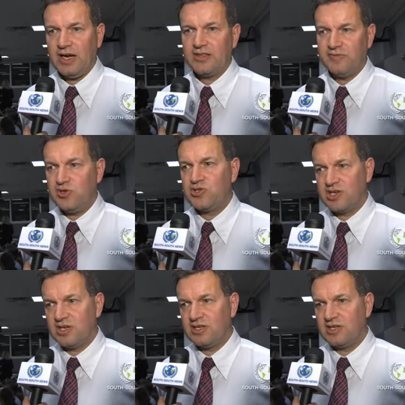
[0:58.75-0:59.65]
and the
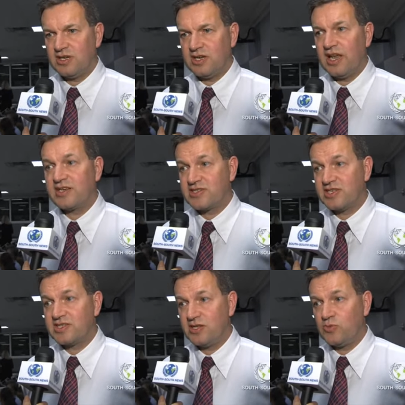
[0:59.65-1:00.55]
future uh,
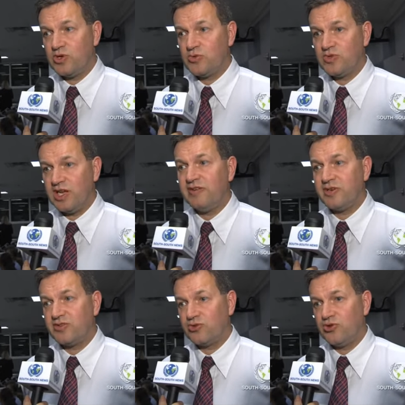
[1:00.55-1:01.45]
legacies that we will
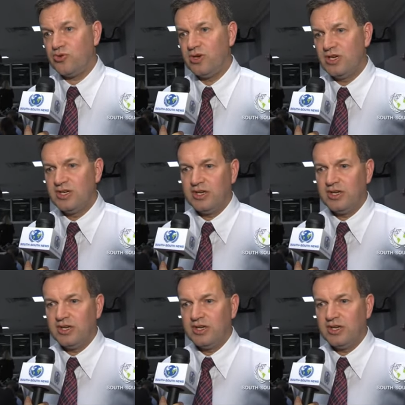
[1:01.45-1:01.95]
deliver through